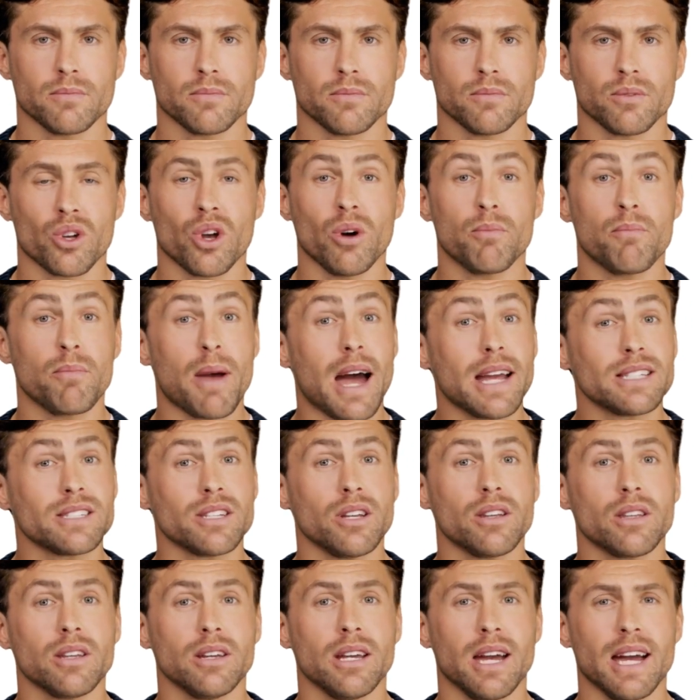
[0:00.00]
Your
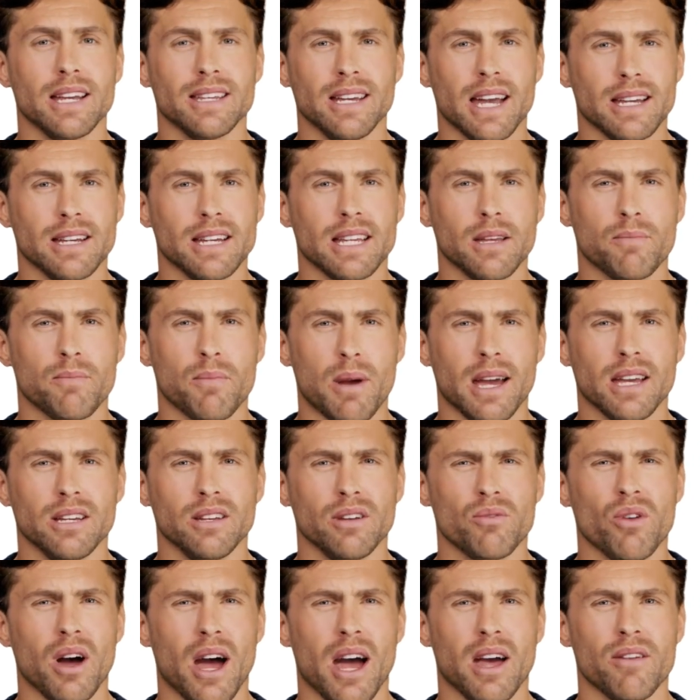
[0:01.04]
masculine identity might
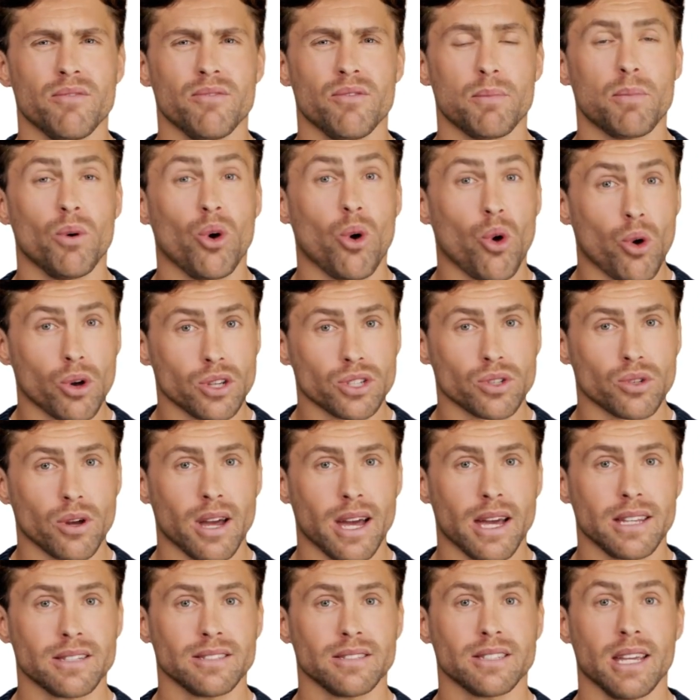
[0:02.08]
derive from core
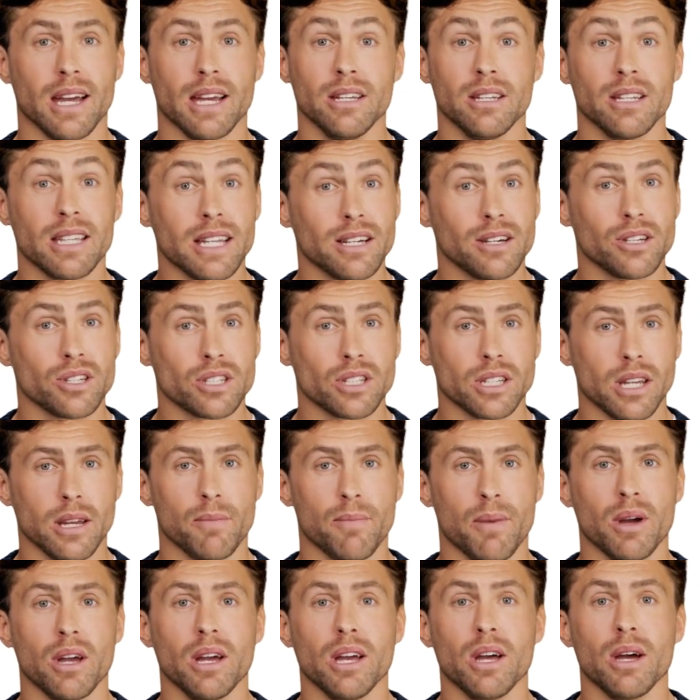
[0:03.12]
traits like leadership,
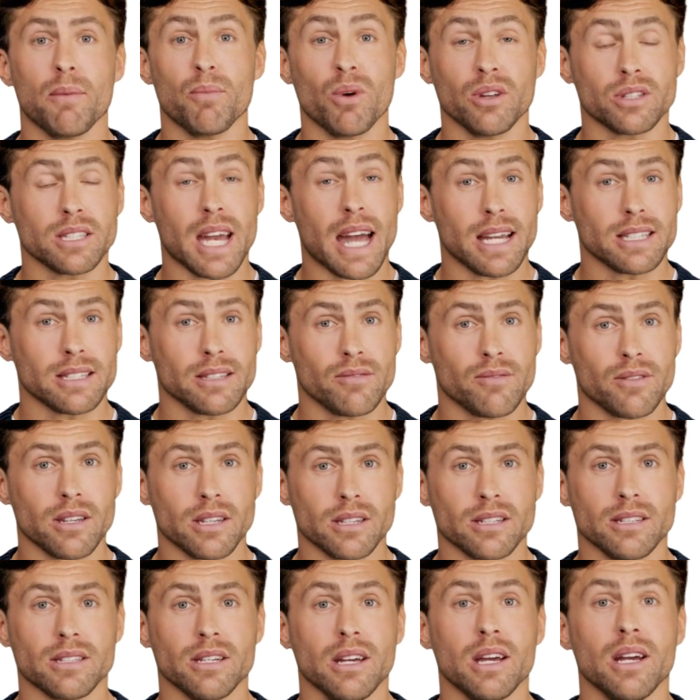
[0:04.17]

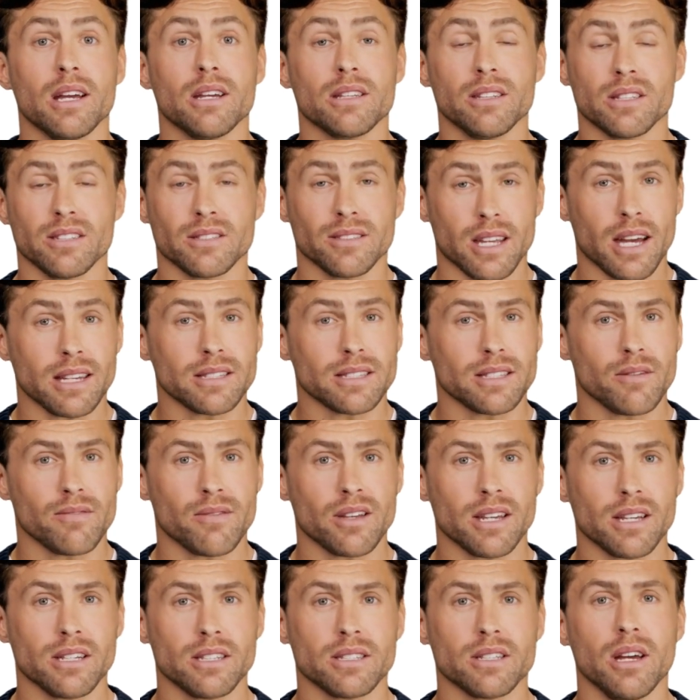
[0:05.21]
protectiveness,
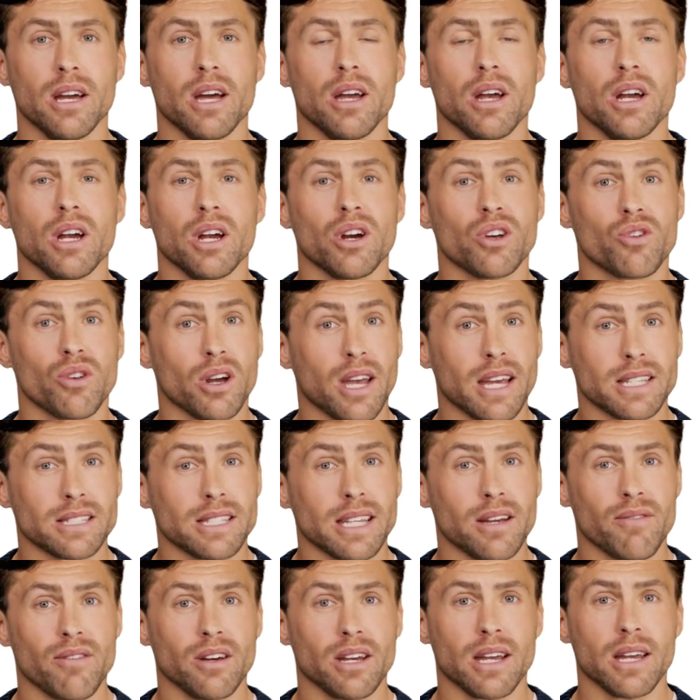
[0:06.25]
decisiveness,
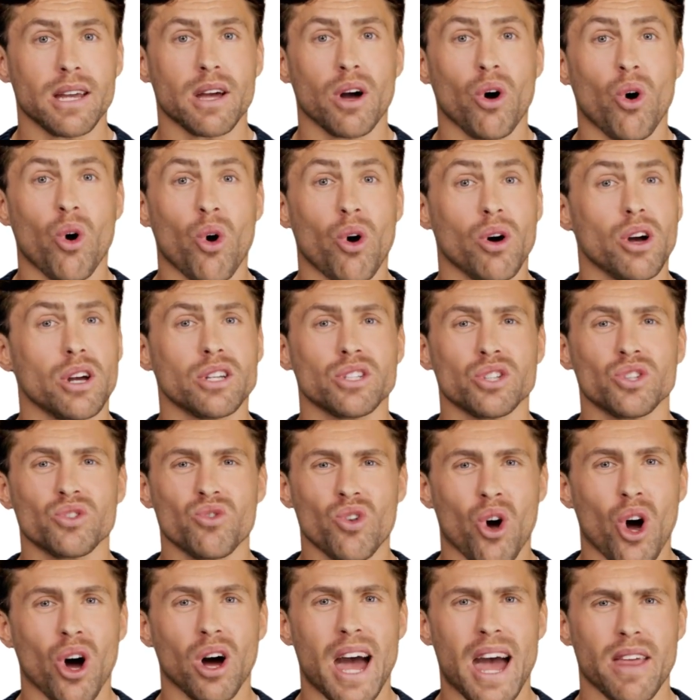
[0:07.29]
creativity, or a
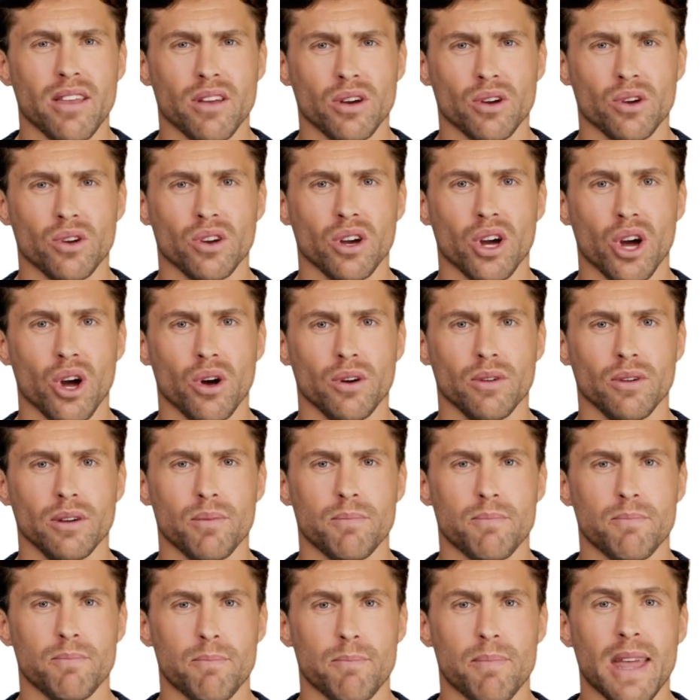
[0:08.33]
strong ethical code.
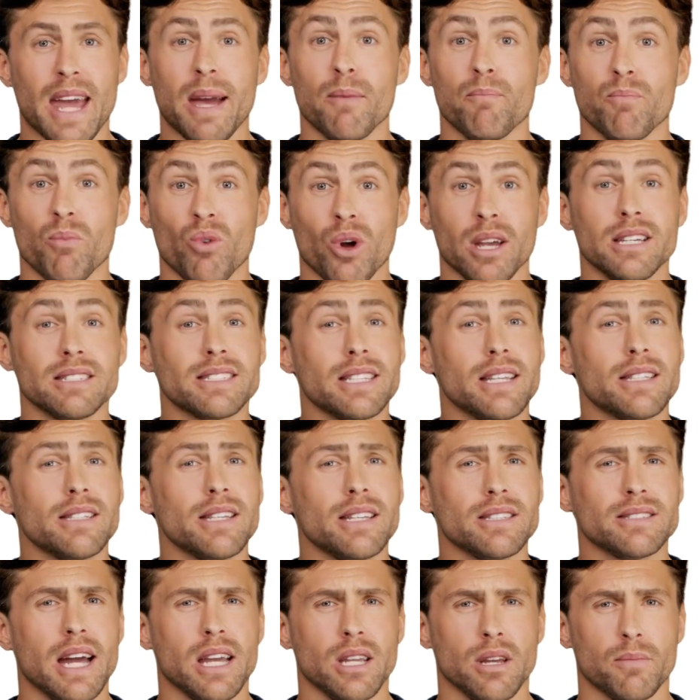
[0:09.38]
Embracing
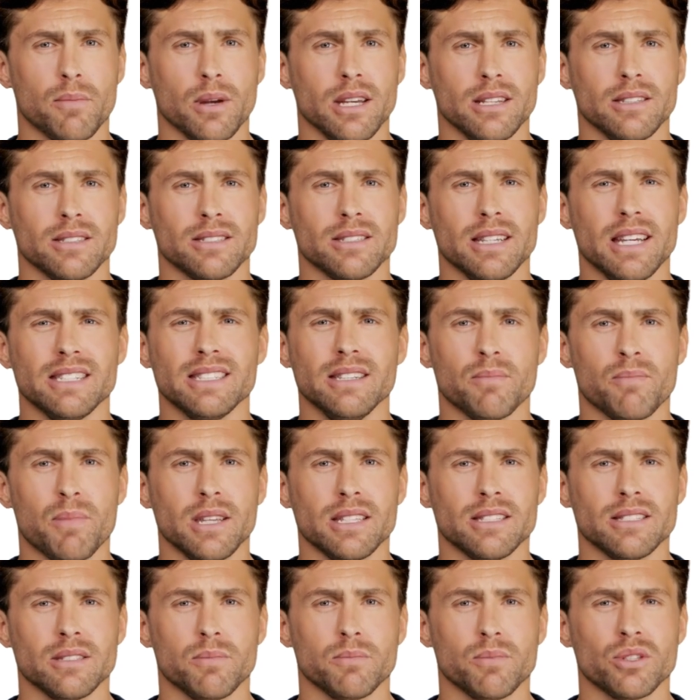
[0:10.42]
these elements doesn't
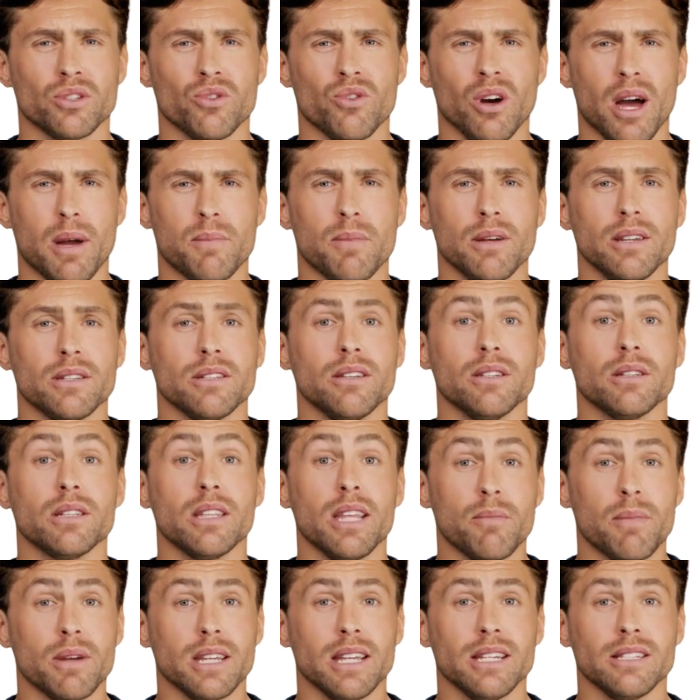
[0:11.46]
mean subscribing to
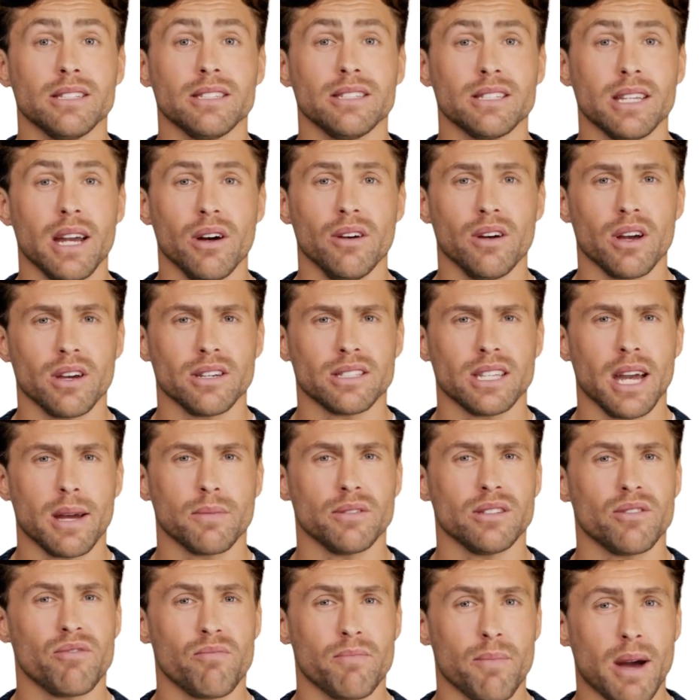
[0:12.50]
limiting
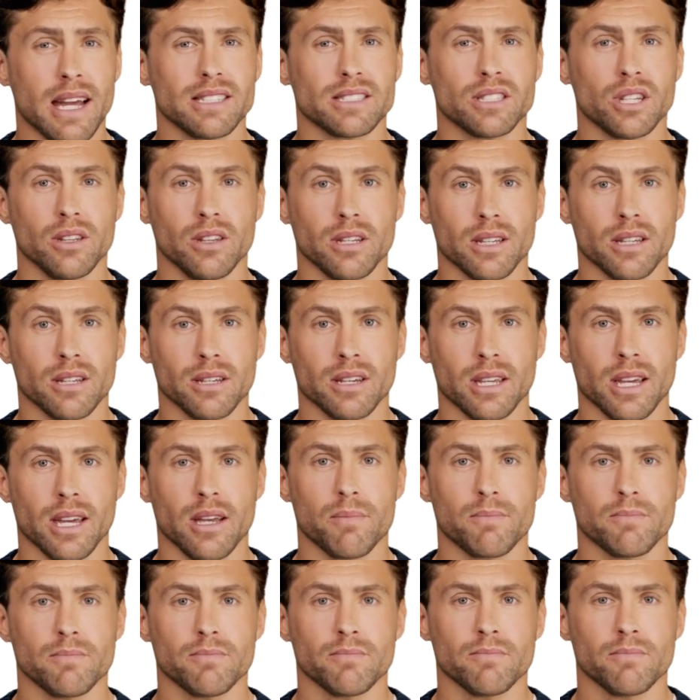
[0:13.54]
stereotypes of masculinity.
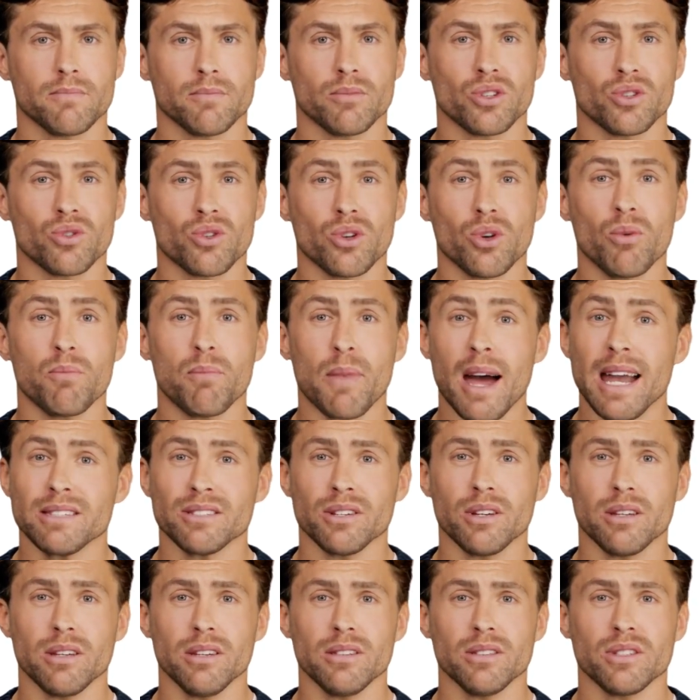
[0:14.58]
True
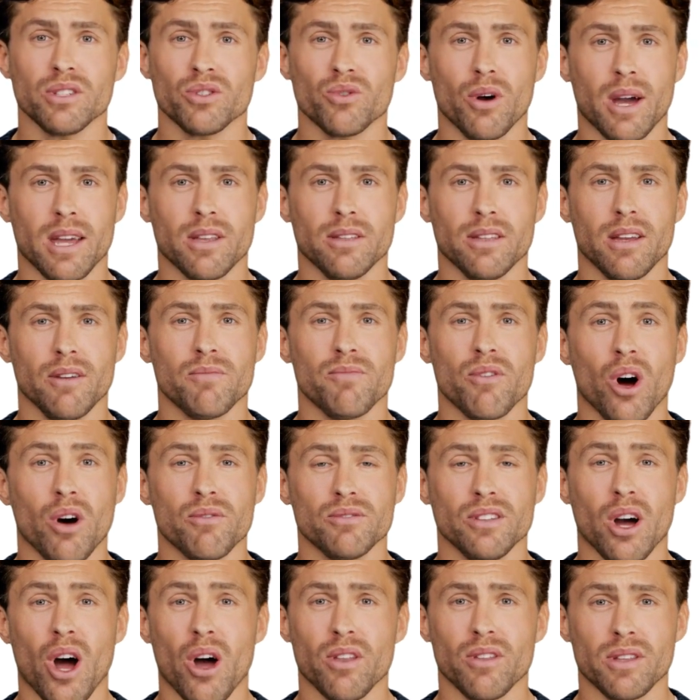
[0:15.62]
masculine strength
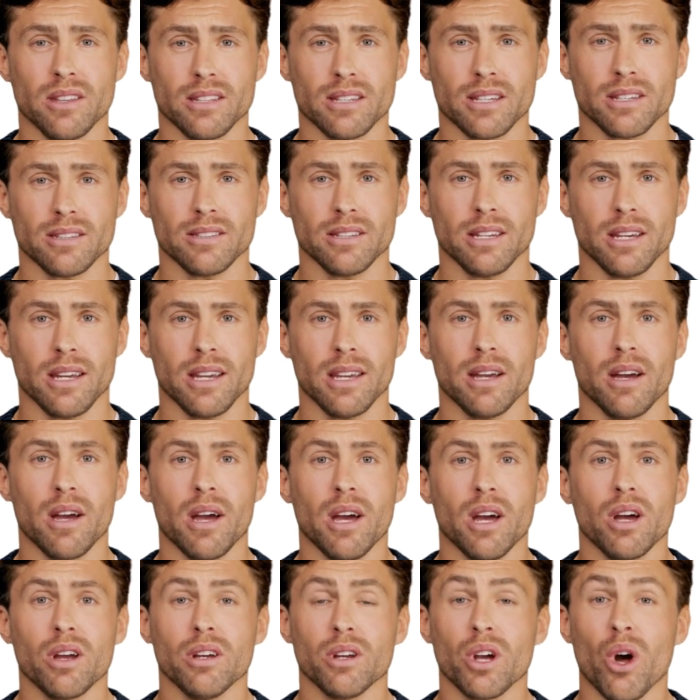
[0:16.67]
involves authenticity,
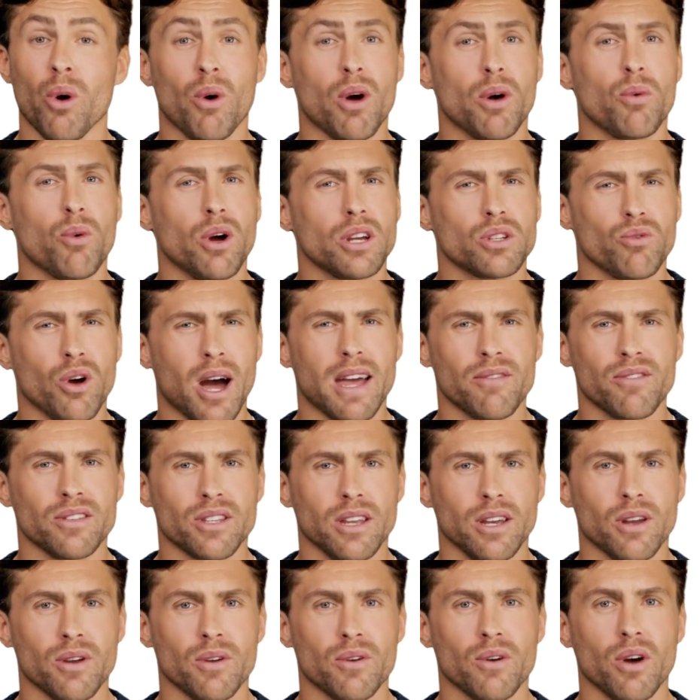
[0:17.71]
knowing what drives
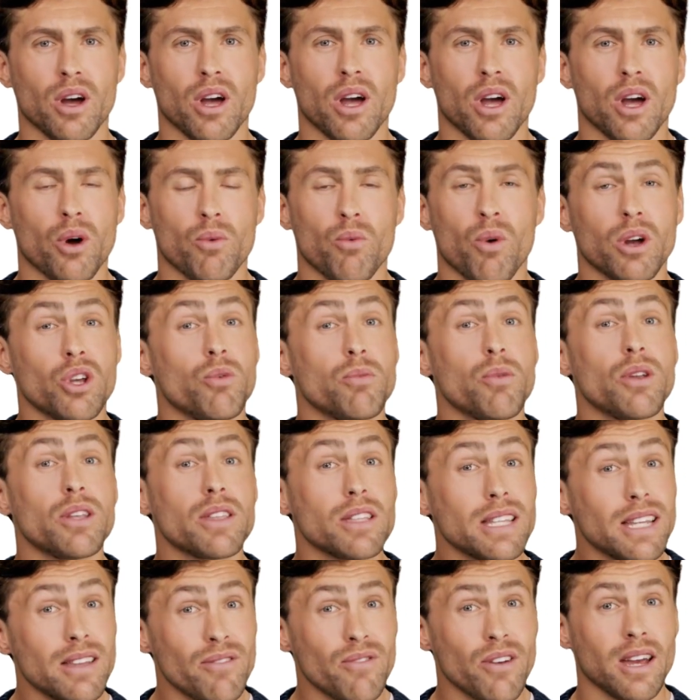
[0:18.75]
you, what you
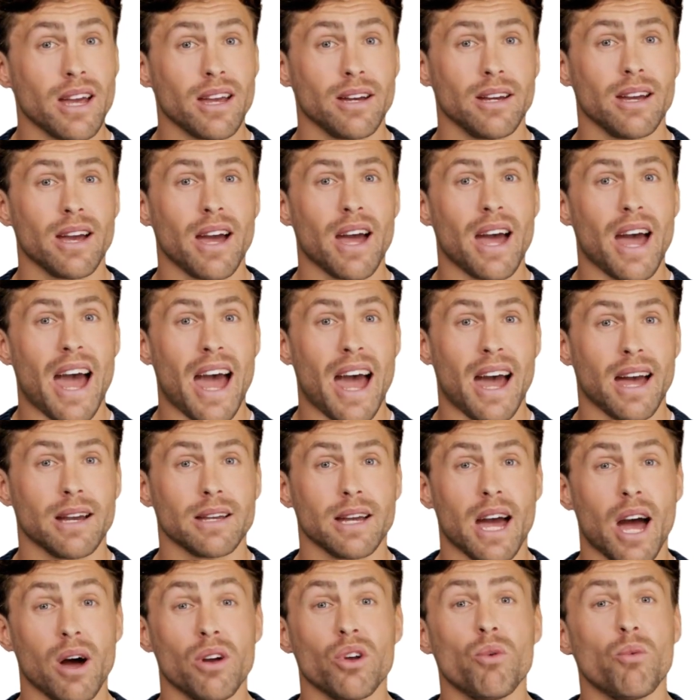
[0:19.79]
believe in, and
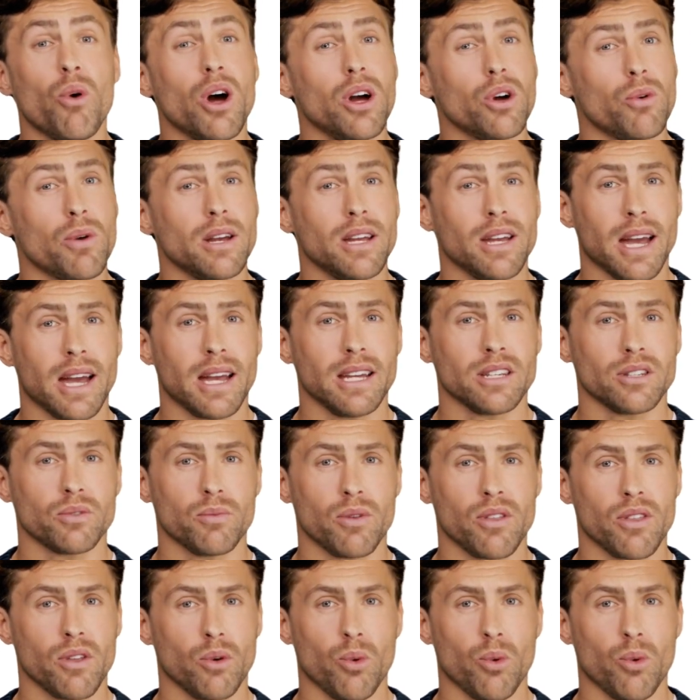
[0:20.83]
how you want to engage with the